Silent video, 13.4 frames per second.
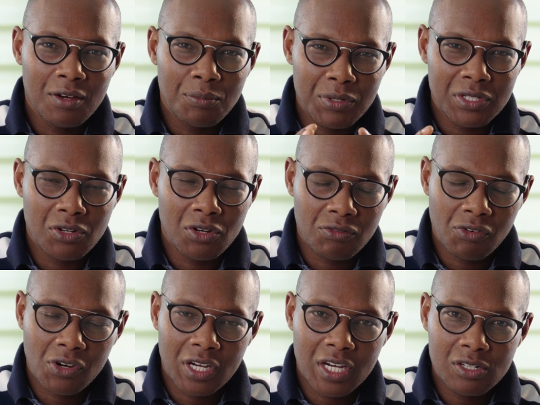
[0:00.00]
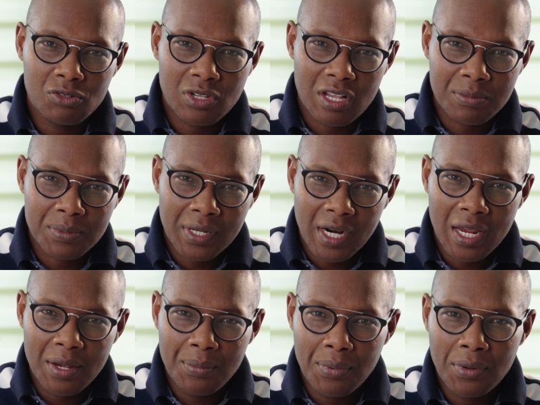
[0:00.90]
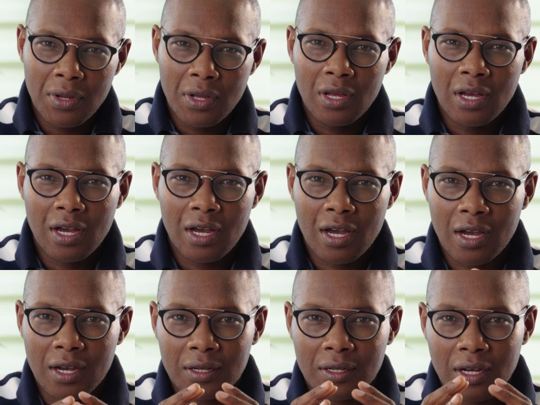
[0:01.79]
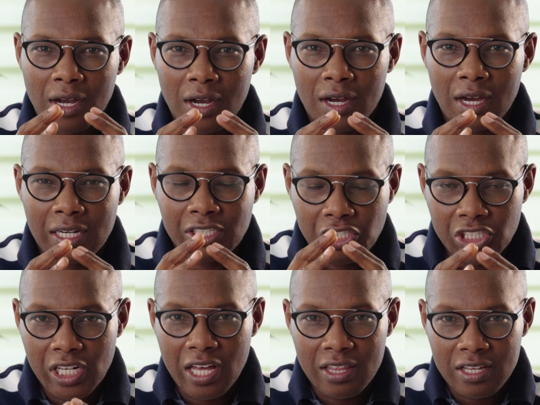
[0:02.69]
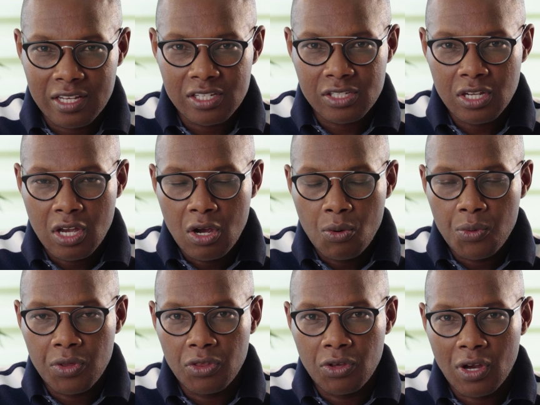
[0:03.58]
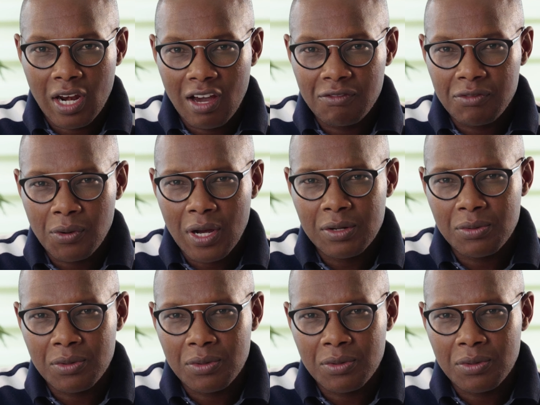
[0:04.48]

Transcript: Please don't forget to subscribe and share this with your loved one,